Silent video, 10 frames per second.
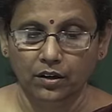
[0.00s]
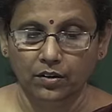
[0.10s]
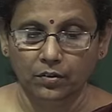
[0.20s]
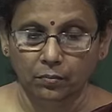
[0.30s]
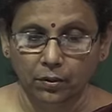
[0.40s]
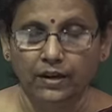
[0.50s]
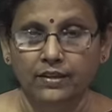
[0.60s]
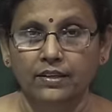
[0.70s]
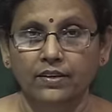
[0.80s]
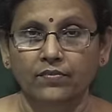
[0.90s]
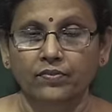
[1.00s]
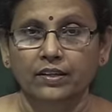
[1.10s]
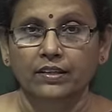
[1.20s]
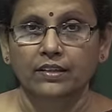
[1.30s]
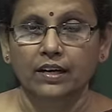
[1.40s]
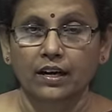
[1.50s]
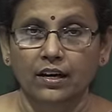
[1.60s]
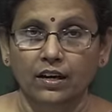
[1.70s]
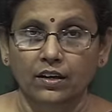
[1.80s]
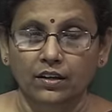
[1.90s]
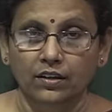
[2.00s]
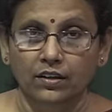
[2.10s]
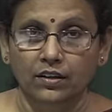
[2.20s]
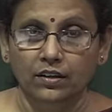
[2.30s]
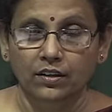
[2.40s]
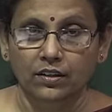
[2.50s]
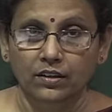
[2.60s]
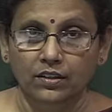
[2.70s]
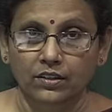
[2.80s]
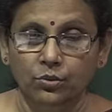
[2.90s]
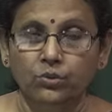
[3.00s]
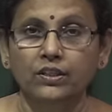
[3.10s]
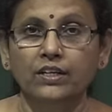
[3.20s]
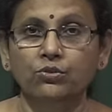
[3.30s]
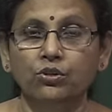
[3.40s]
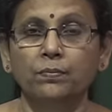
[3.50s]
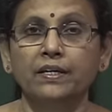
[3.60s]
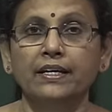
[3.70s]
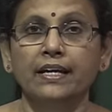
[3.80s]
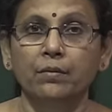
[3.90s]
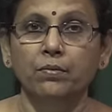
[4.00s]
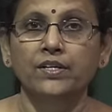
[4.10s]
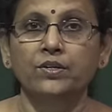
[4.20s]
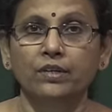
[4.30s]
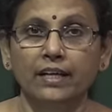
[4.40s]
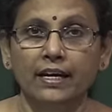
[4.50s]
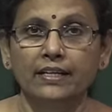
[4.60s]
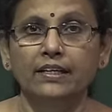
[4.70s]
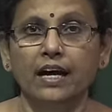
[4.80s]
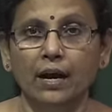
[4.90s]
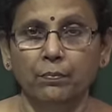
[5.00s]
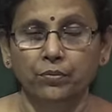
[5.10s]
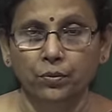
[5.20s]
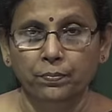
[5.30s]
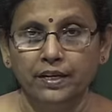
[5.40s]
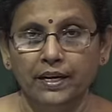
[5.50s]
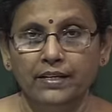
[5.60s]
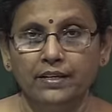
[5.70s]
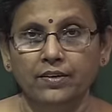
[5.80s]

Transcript: but the user should be able to get the appropriate